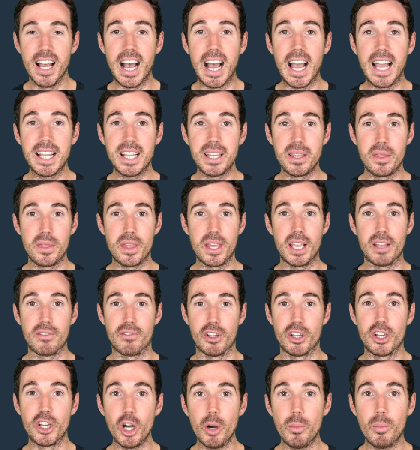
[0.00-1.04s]
I can think of
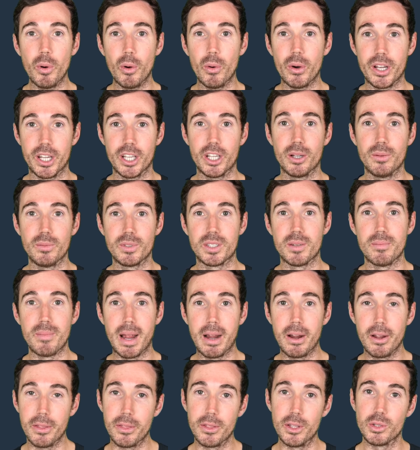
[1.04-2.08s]
a couple when it comes to
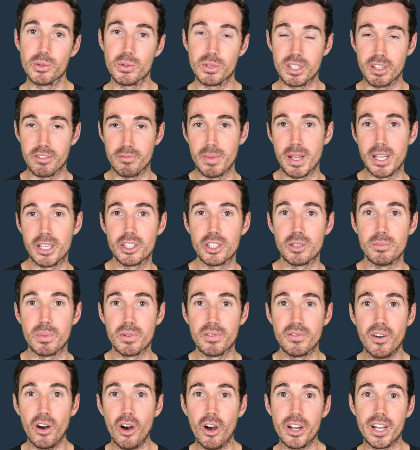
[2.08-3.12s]
marathons, which I've mentioned
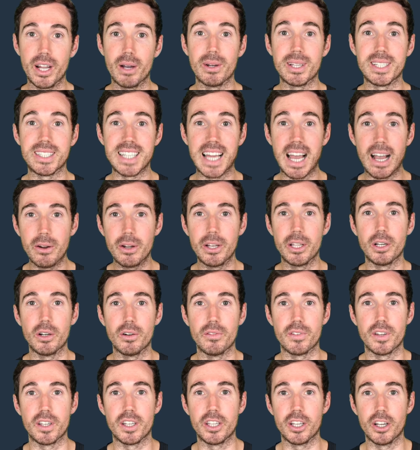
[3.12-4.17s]
before in our downhill
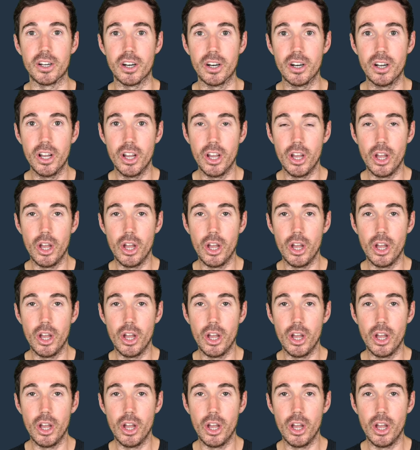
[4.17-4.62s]
video.